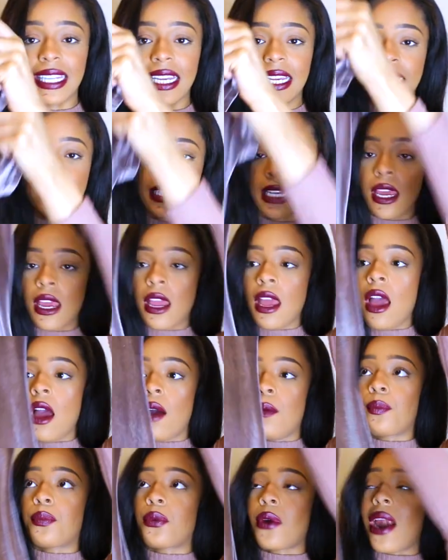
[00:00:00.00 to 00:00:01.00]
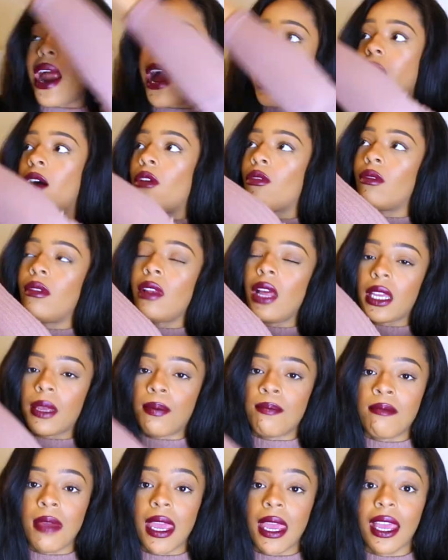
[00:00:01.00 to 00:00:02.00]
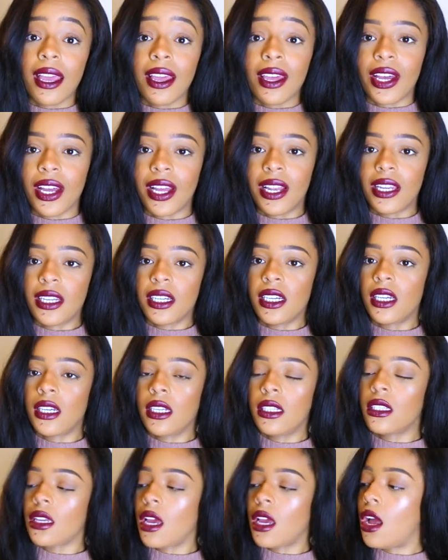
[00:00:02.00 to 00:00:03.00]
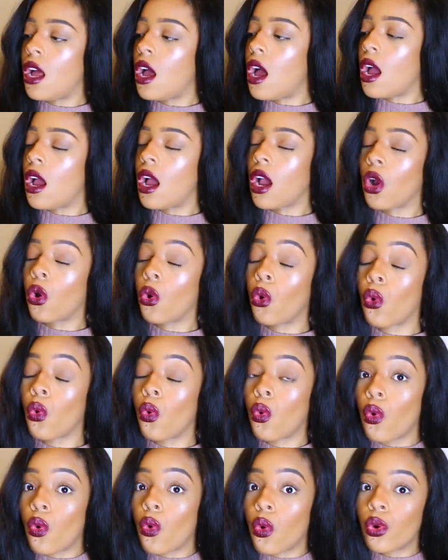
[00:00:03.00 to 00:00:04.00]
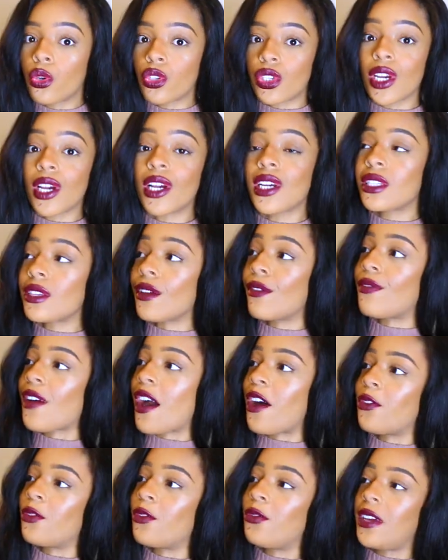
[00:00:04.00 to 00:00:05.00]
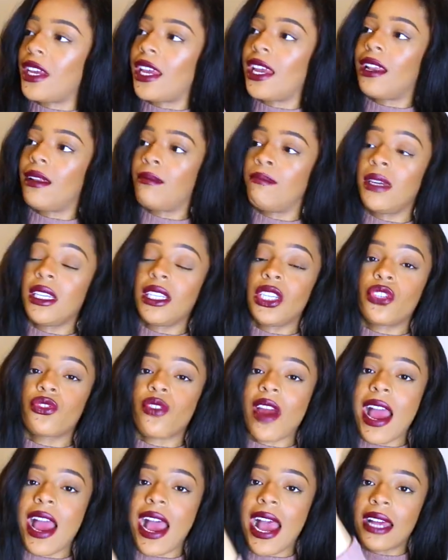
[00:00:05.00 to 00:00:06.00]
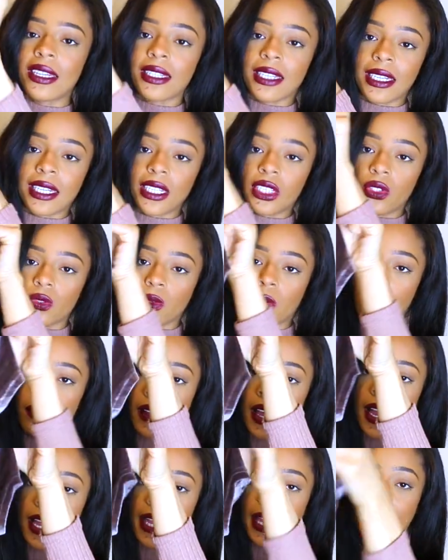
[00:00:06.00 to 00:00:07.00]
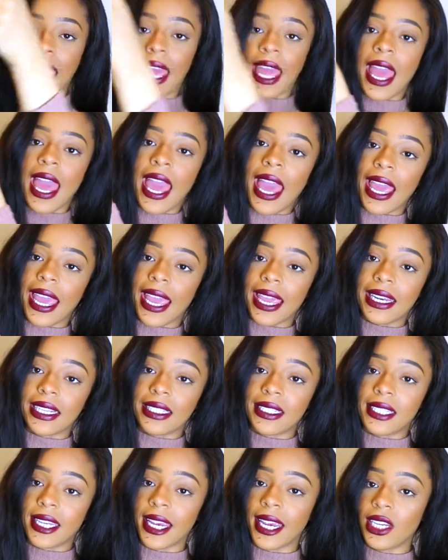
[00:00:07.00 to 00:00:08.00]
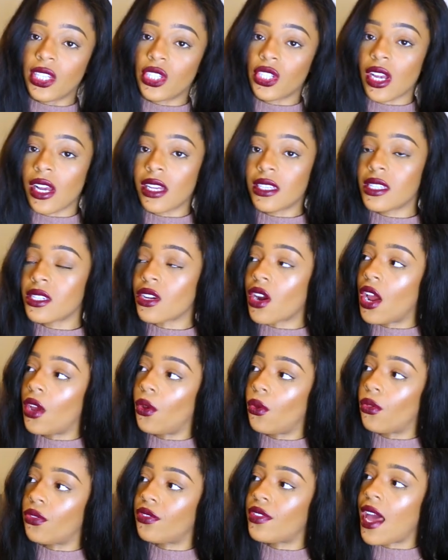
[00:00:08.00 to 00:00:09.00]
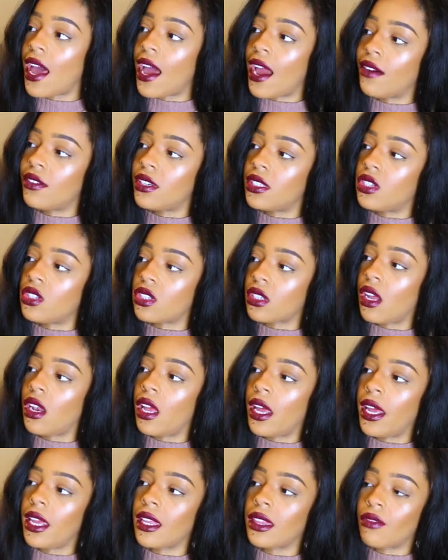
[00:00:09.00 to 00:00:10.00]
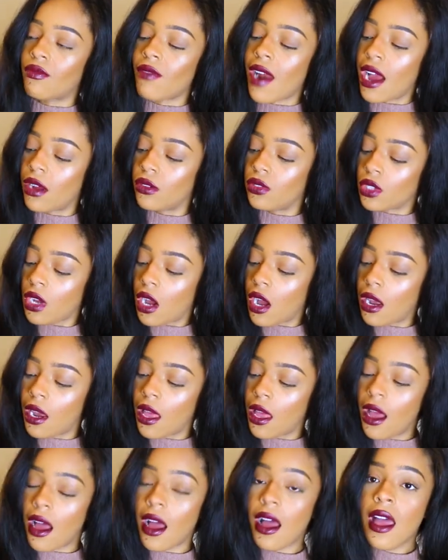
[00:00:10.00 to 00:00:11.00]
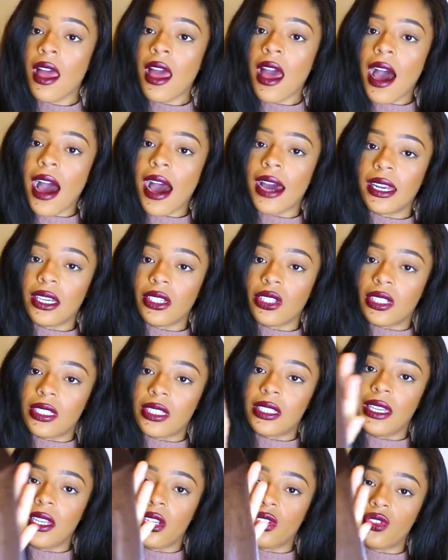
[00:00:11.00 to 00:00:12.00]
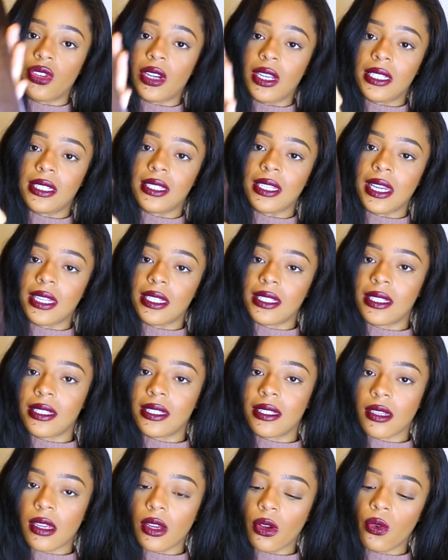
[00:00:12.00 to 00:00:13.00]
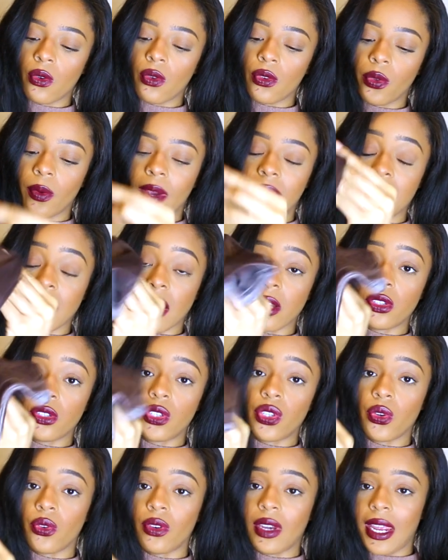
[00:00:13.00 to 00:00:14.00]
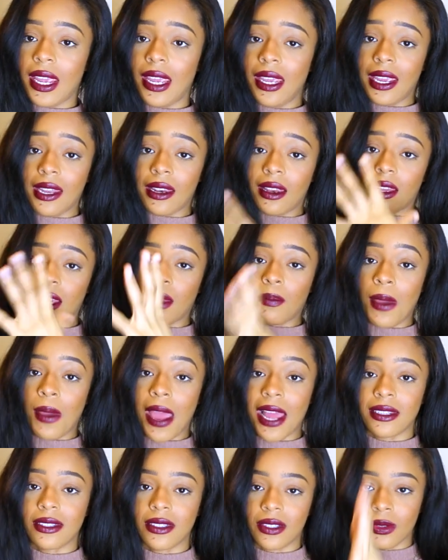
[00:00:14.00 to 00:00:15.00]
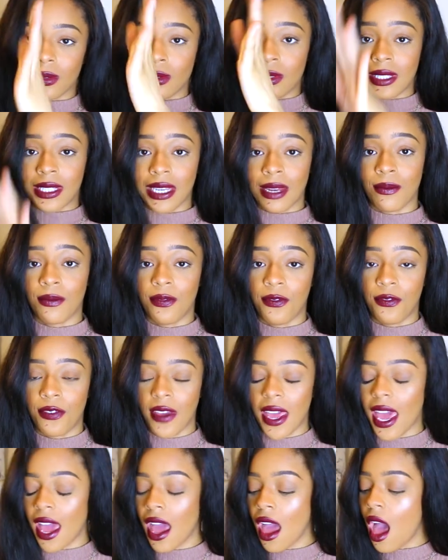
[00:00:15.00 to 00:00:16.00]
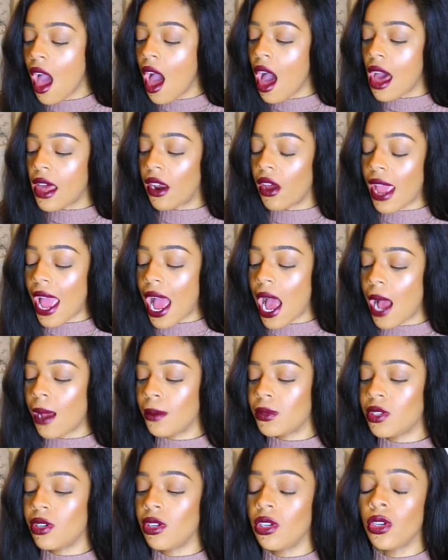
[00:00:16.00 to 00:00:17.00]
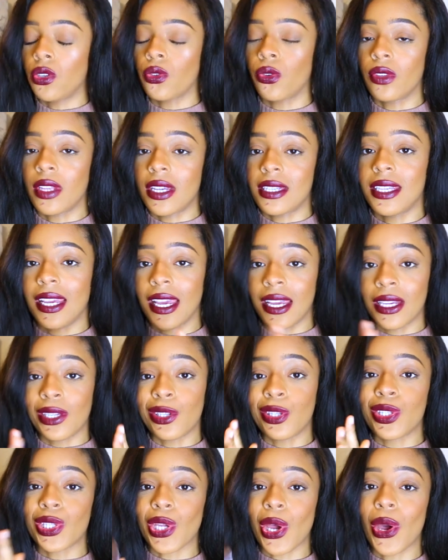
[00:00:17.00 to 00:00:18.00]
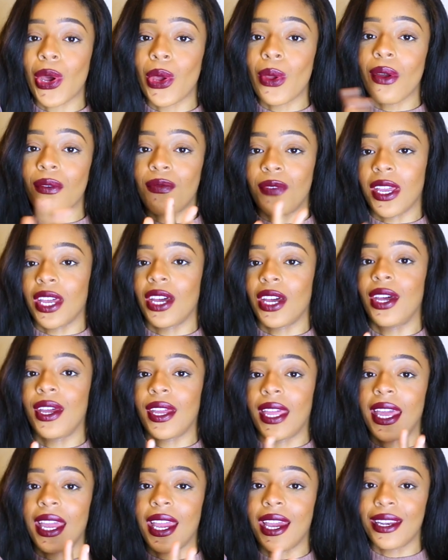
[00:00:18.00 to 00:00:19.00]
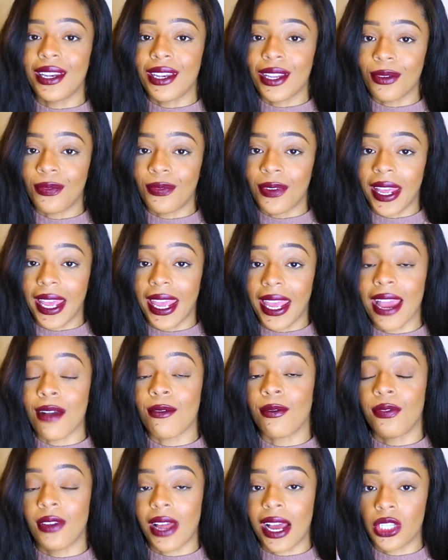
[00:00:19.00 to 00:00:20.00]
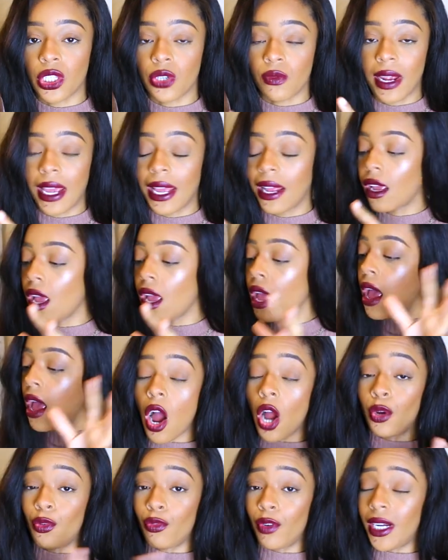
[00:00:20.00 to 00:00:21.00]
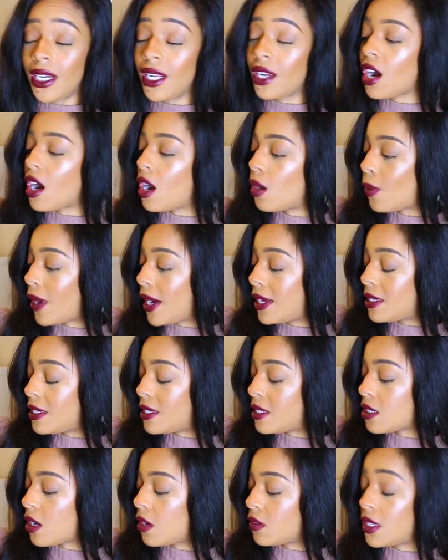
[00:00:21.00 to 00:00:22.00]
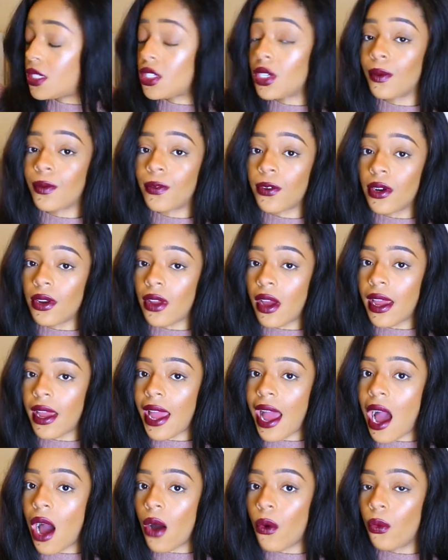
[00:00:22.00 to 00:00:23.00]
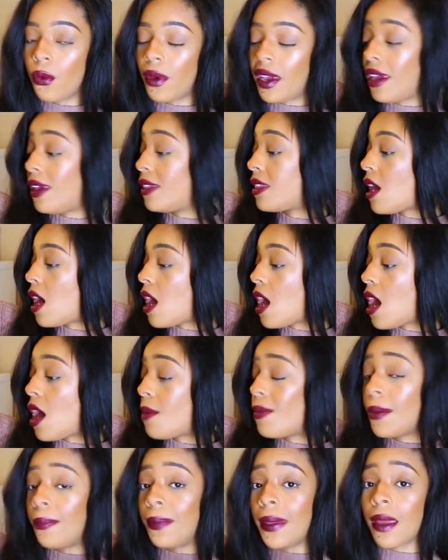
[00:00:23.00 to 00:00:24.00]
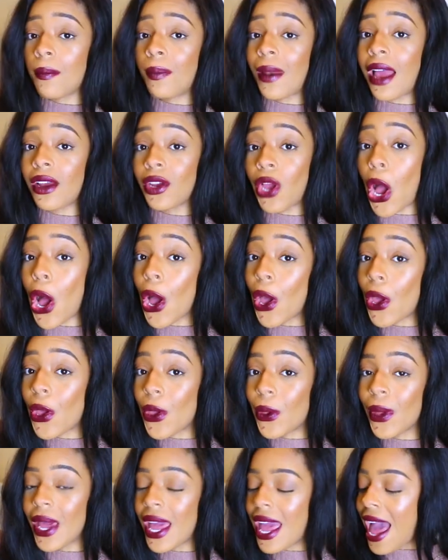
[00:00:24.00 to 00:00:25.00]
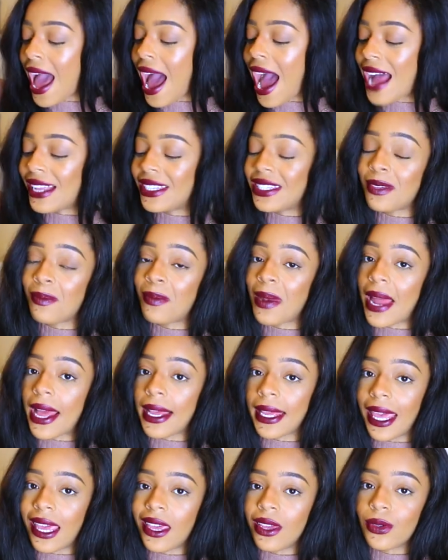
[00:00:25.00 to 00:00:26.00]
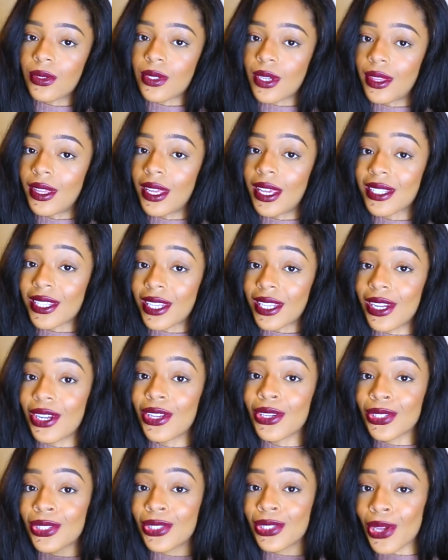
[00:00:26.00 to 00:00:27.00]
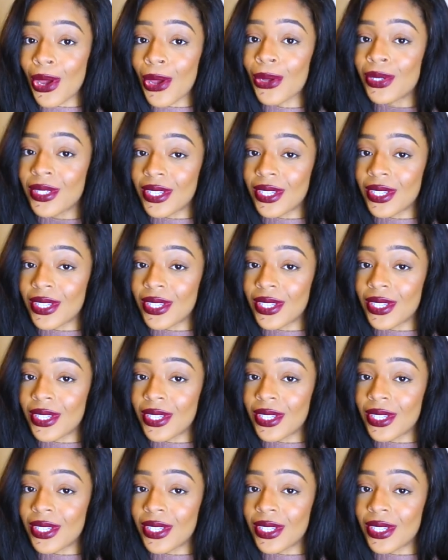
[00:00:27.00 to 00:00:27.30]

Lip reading: this brown, like, mint coloured, gorgeous velvet midi dress, and it's sort of like in a t-shirt style there. It's just got like the round collar, and it just literally sits all the way down to your knee in like a pencil slim fit, and I absolutely adore this. It is so figure hugging and lovely and flattering. I really can't wait to style this up for a night out with a big black coat and some black heels. I think it's going to look so